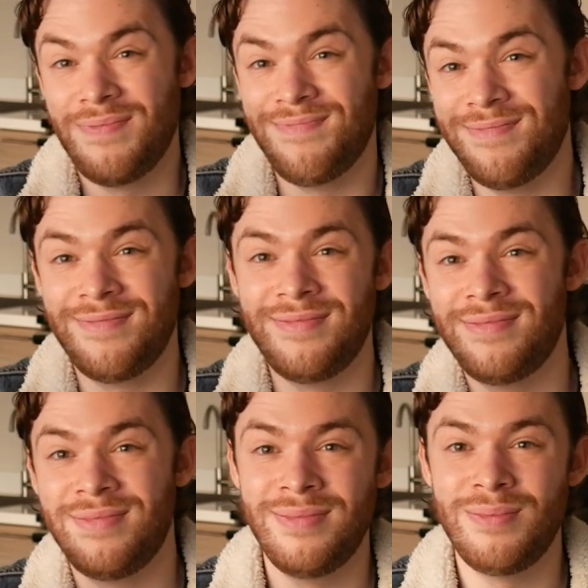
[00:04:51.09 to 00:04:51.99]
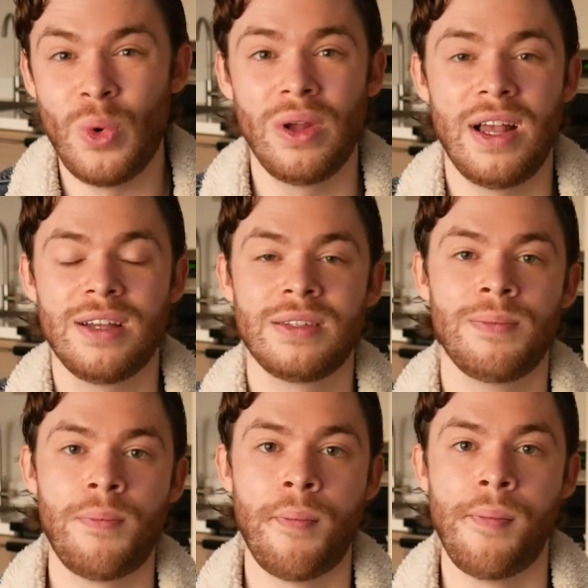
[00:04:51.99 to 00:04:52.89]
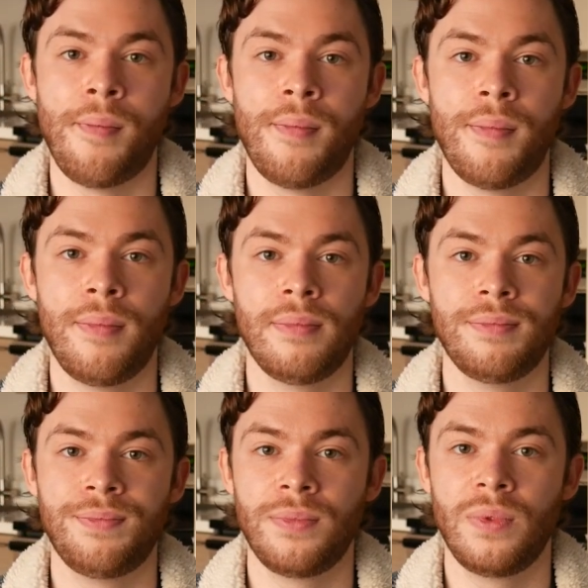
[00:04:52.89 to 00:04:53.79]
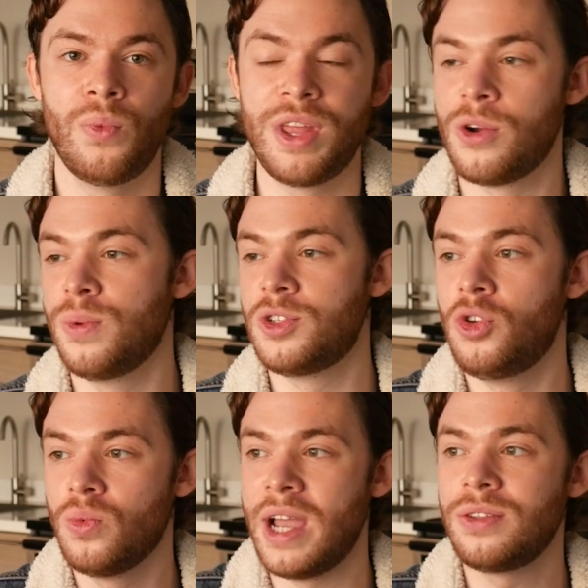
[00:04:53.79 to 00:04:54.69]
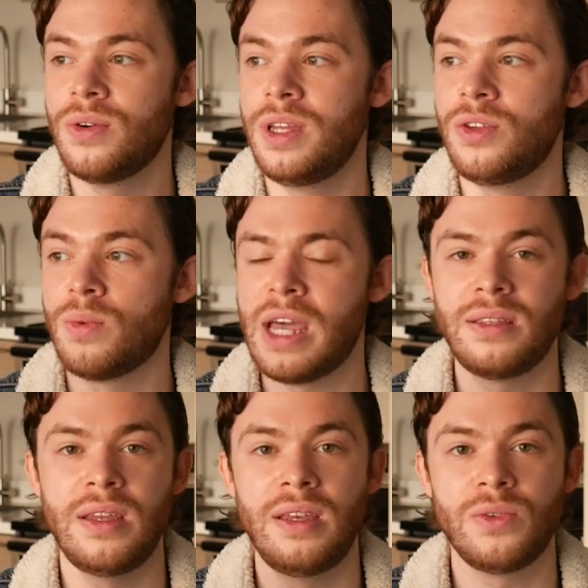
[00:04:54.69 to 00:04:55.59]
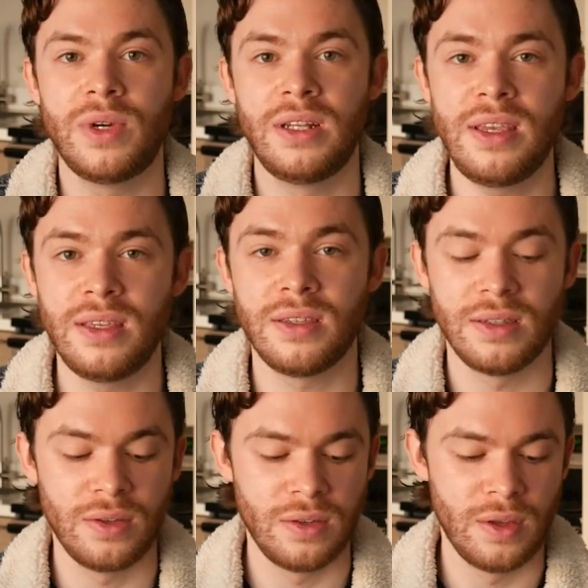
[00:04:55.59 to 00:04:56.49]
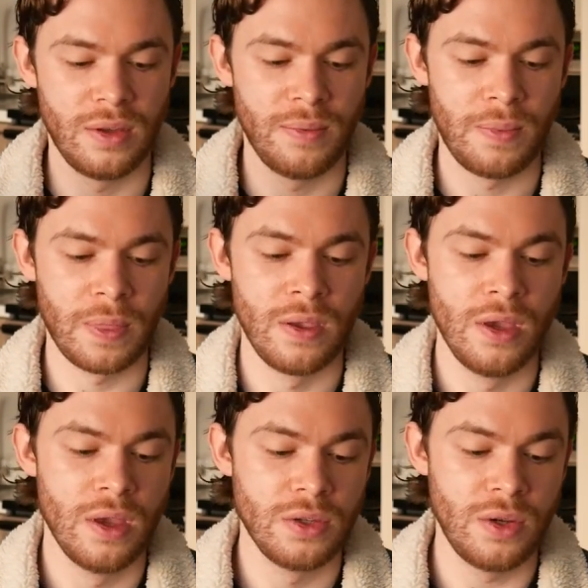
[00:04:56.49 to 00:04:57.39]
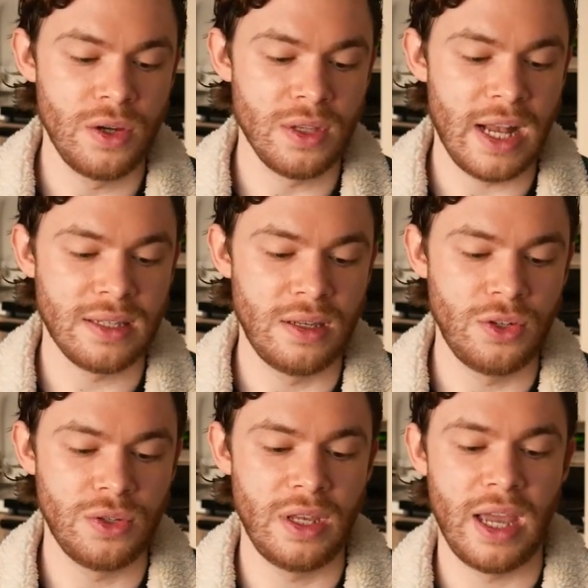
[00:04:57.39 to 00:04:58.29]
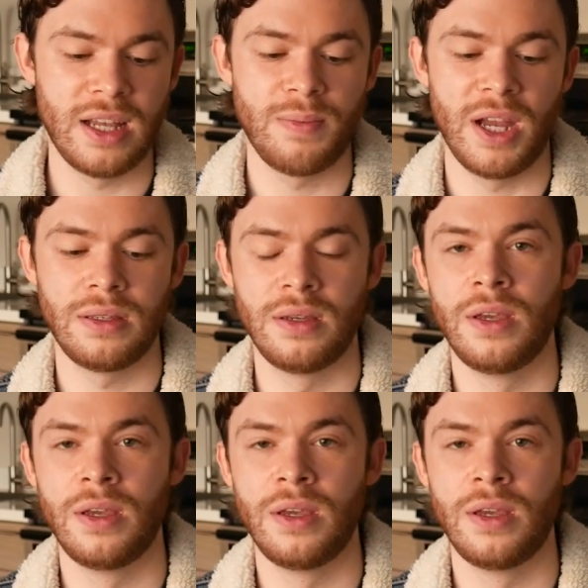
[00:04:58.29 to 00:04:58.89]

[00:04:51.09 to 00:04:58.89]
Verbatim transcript: mm, more or less. Whether it was direct or indirect, it is what it is. So here's the last interesting aspect.